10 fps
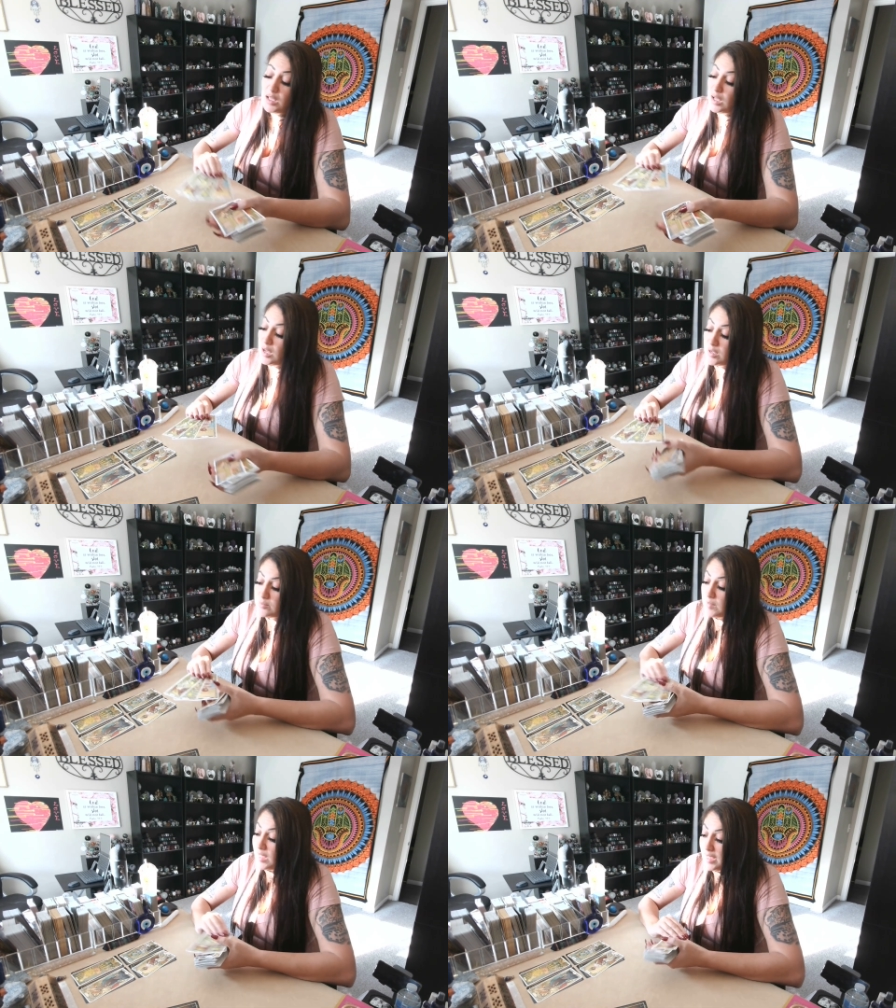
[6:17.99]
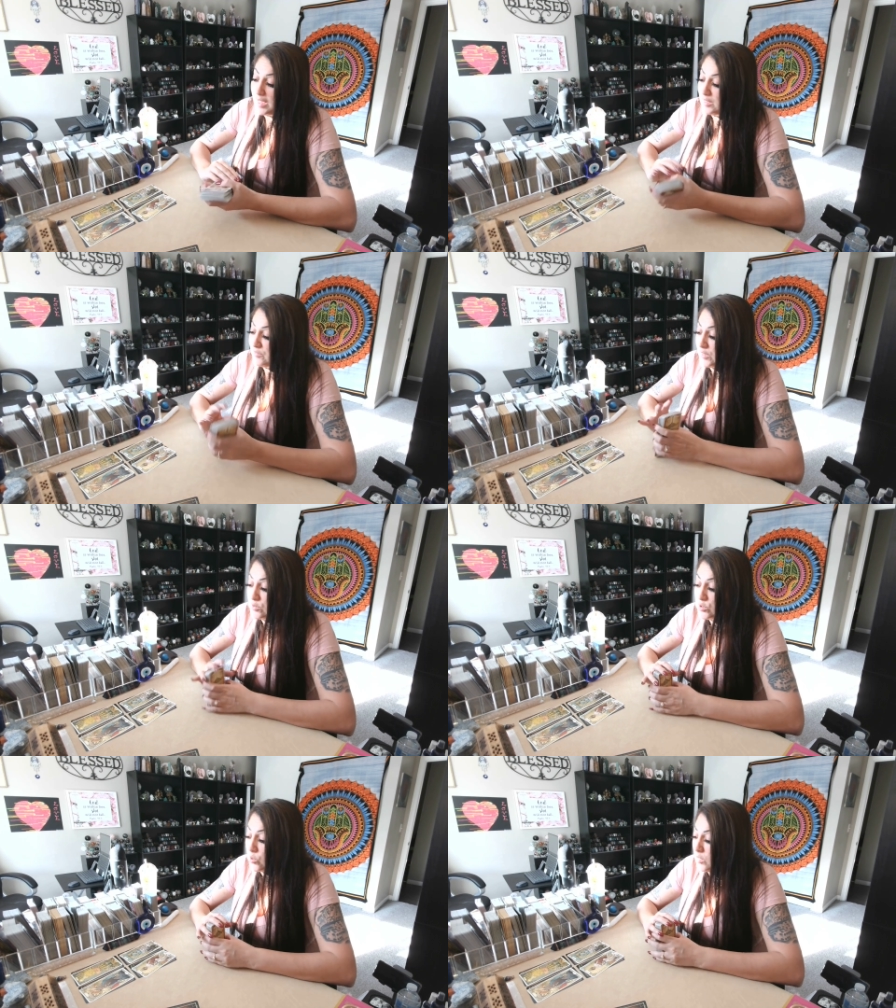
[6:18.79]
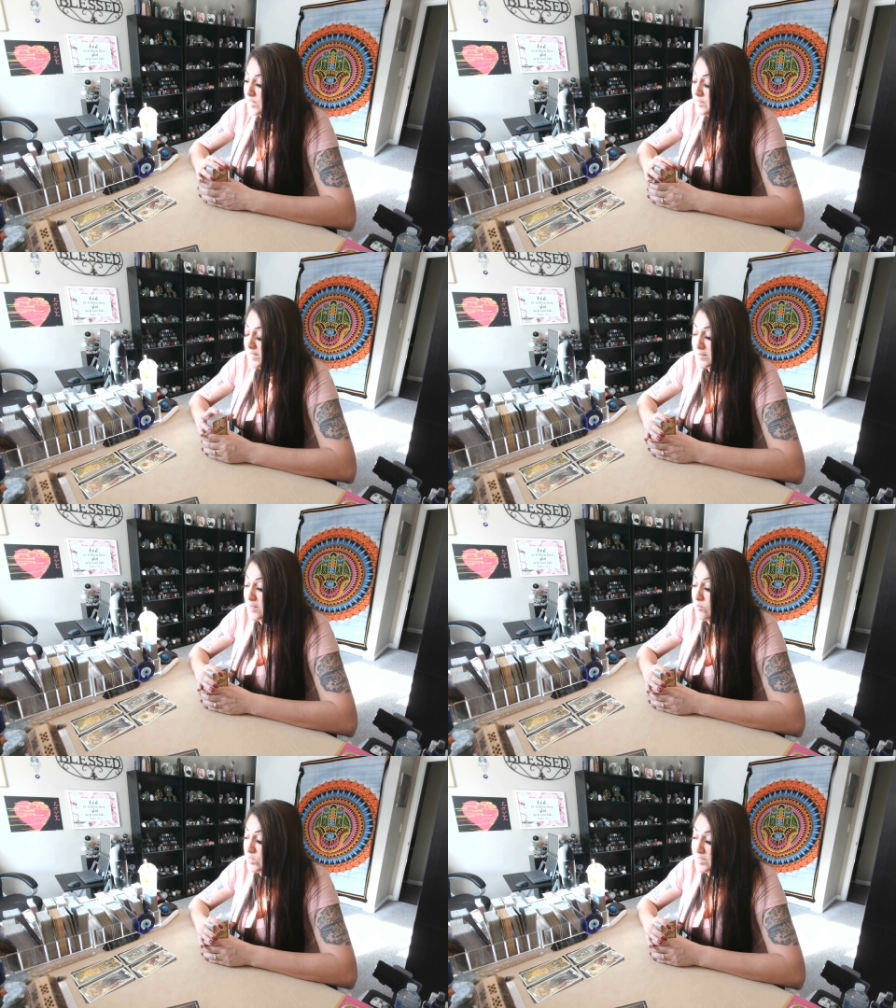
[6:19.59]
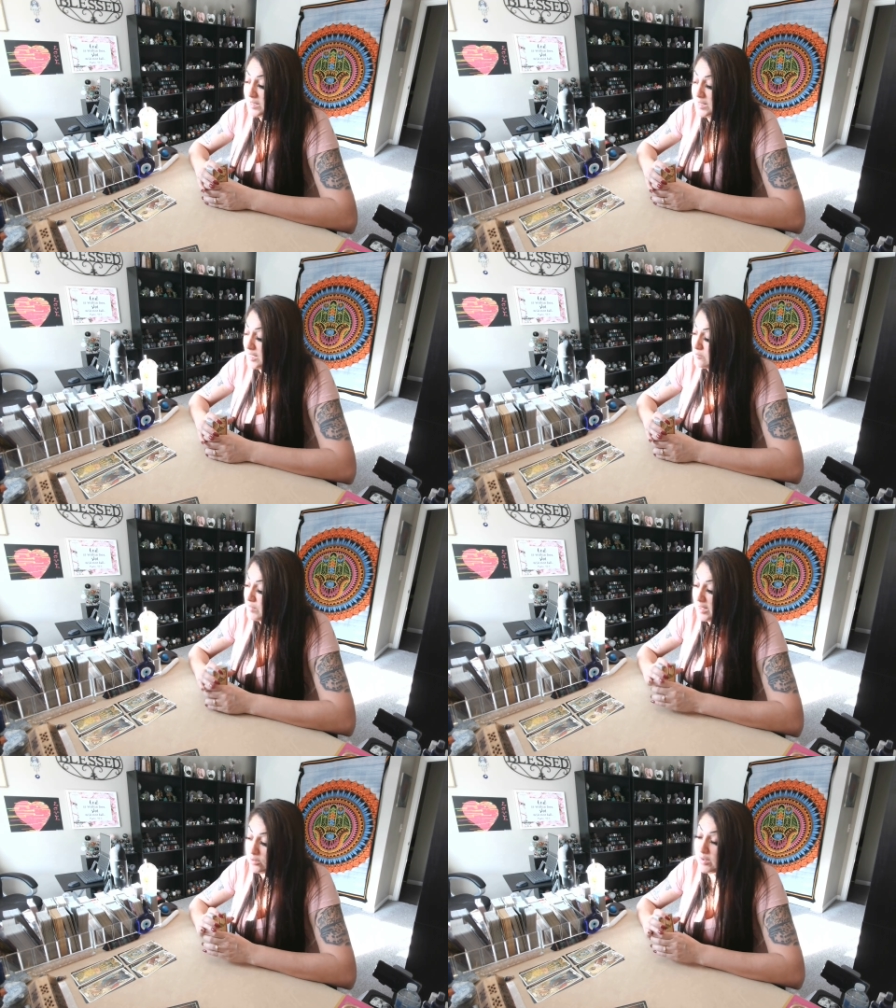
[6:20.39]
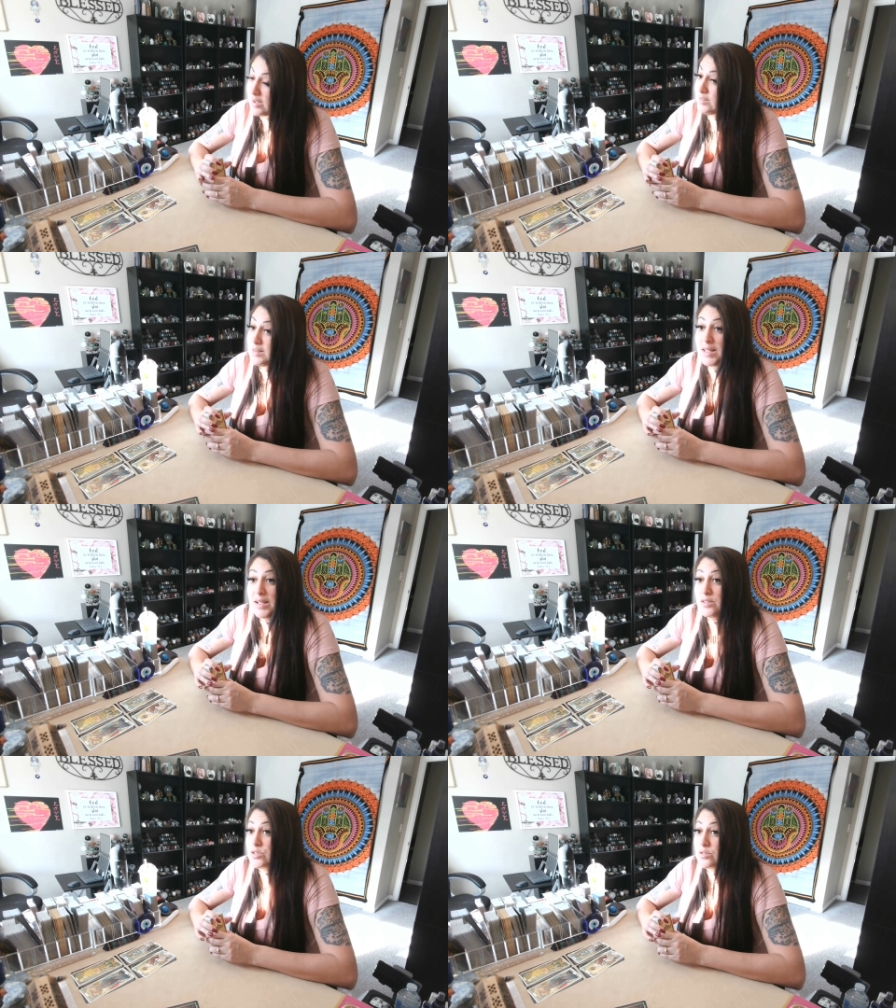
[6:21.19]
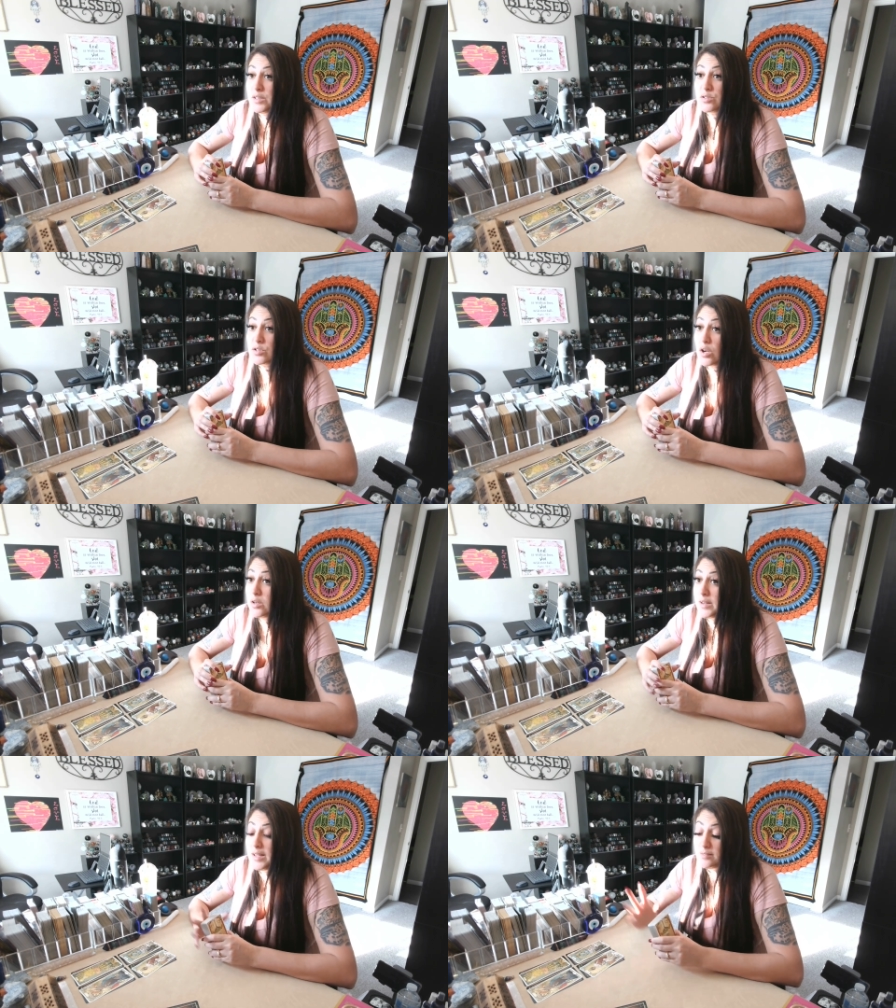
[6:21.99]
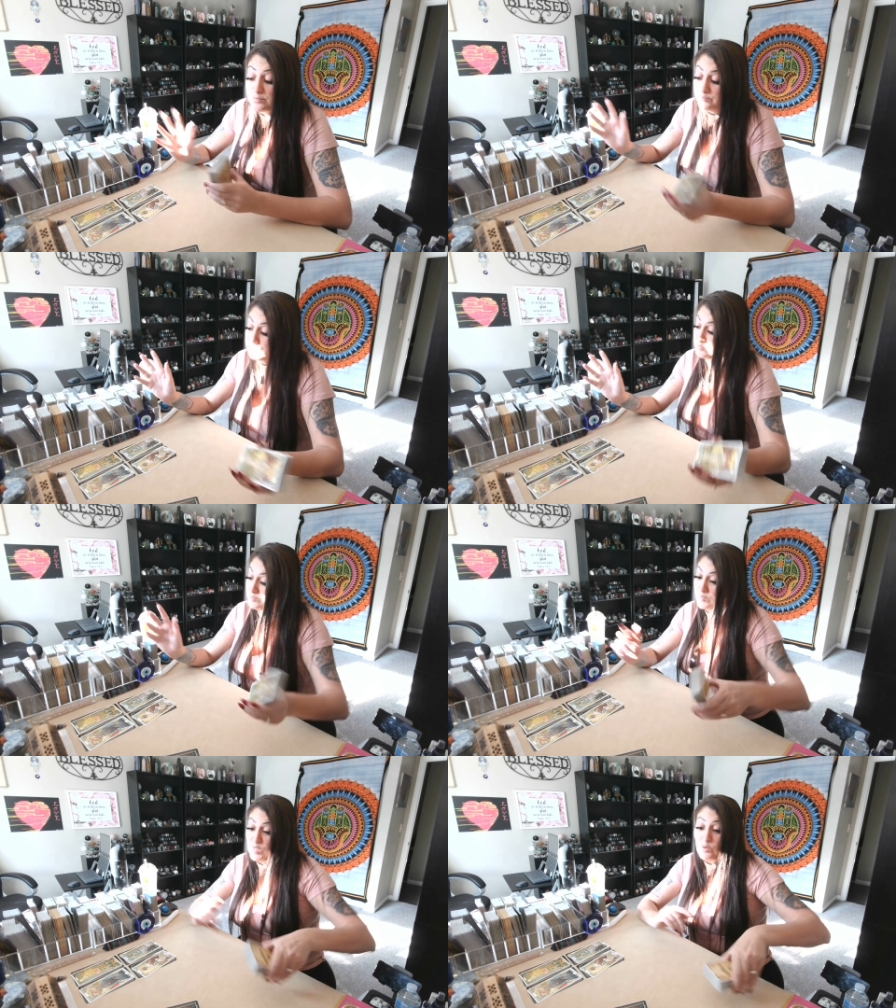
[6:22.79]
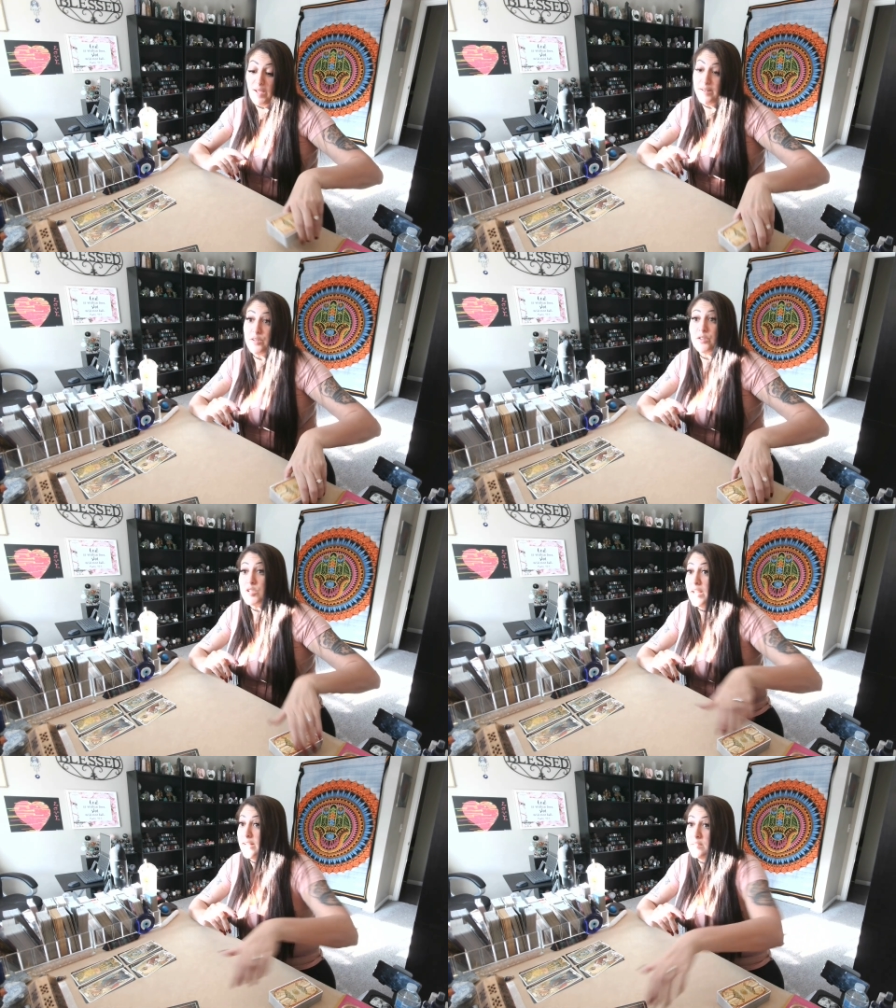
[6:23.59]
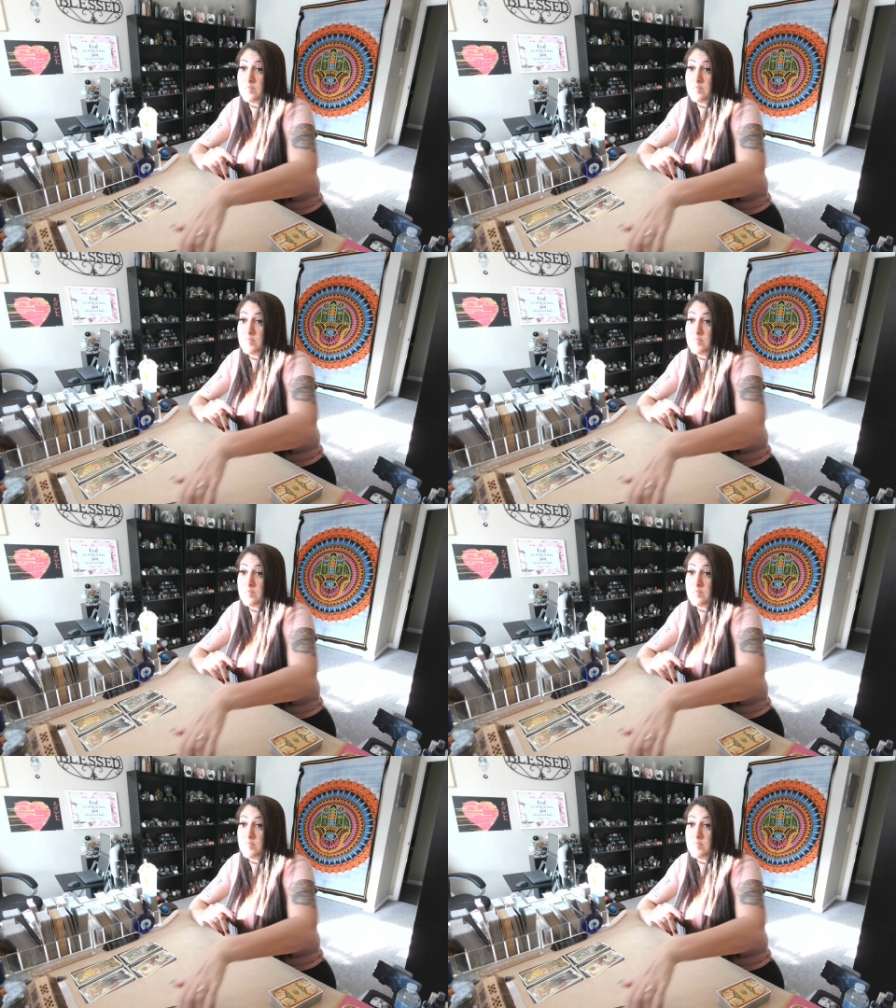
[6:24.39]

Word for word: Um, I, I feel, Taurus, that someone's going to come back around and the answer is sorry. You had your chance.